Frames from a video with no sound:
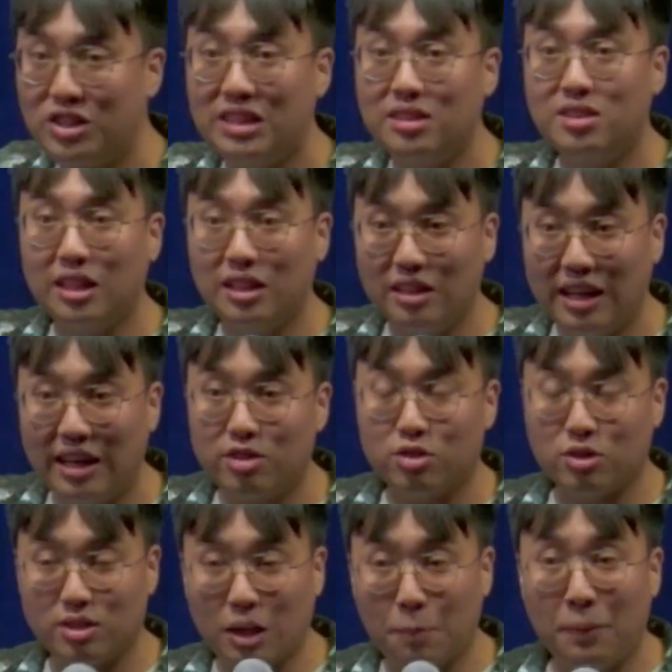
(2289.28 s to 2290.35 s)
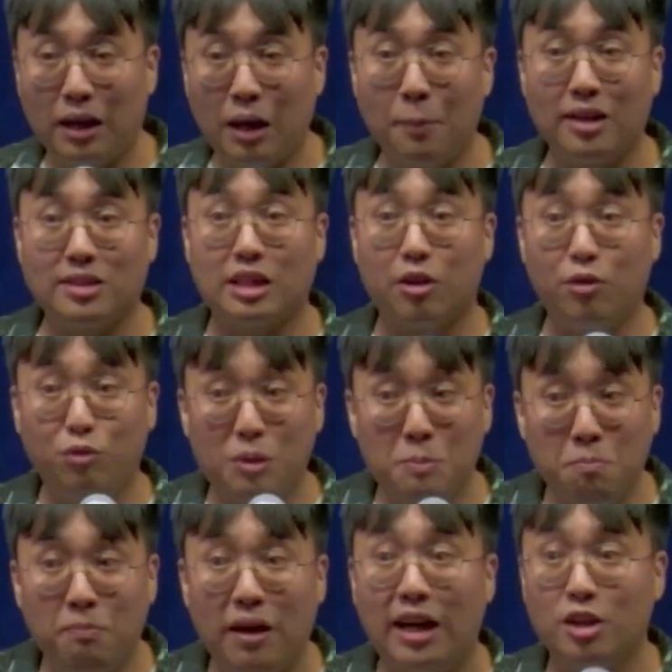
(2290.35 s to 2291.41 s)
said yes to stepping up as our
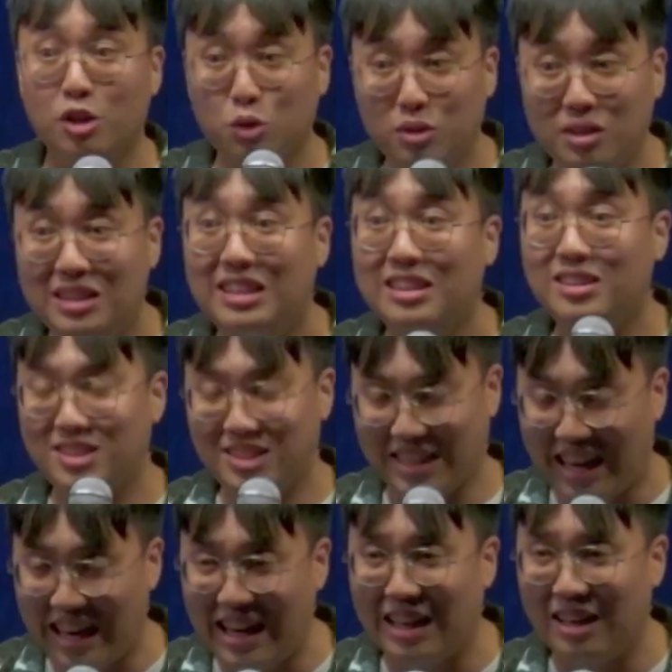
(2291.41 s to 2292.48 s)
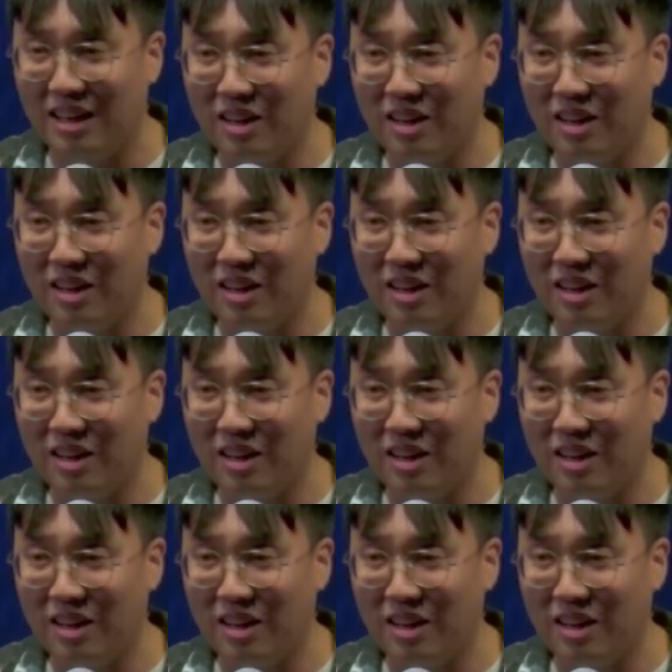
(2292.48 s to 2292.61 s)
Rimbayu teens head.